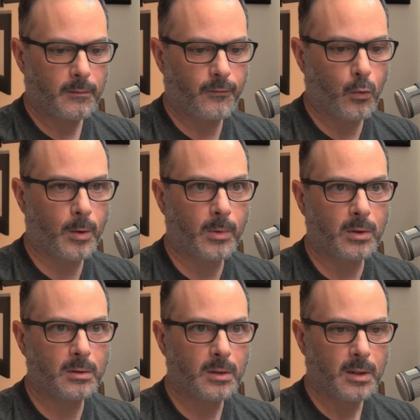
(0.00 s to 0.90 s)

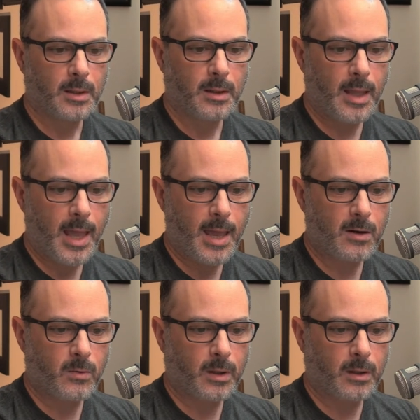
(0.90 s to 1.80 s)
formal
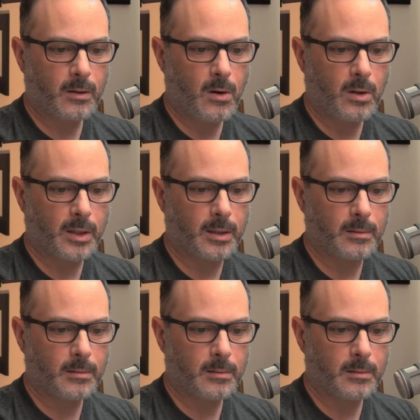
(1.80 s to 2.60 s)
and we're going to call it